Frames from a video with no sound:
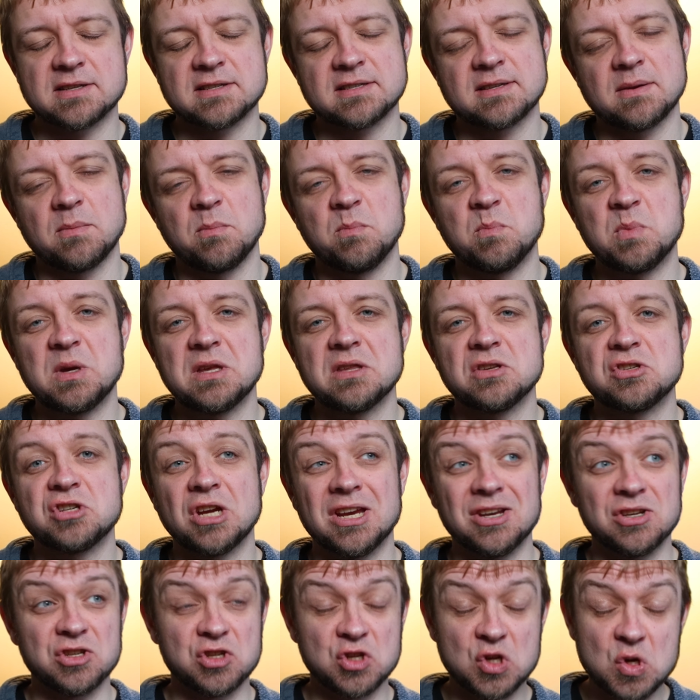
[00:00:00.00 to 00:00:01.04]
is be the
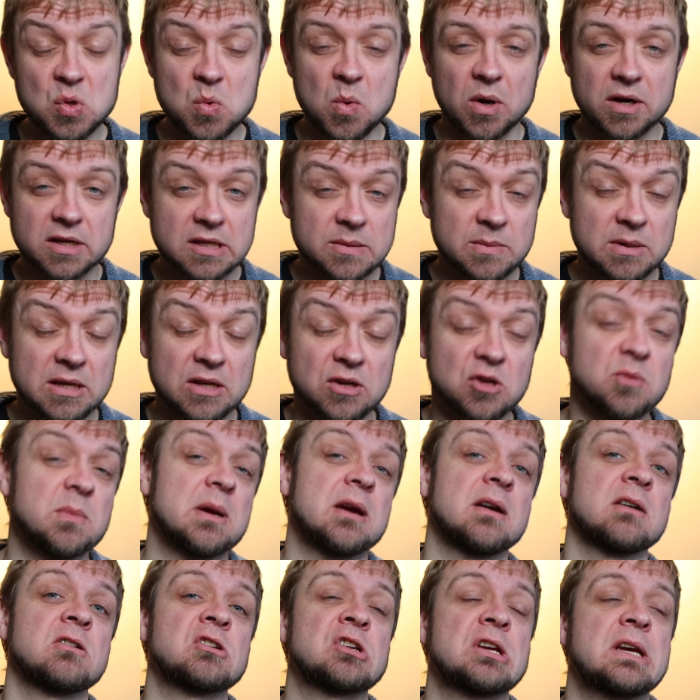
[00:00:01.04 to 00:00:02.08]
change you want to be in your
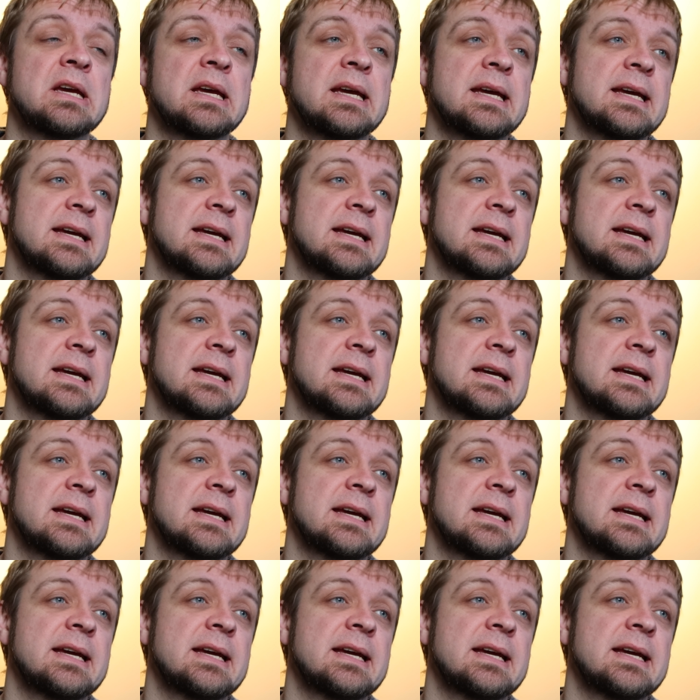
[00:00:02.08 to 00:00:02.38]
marriage.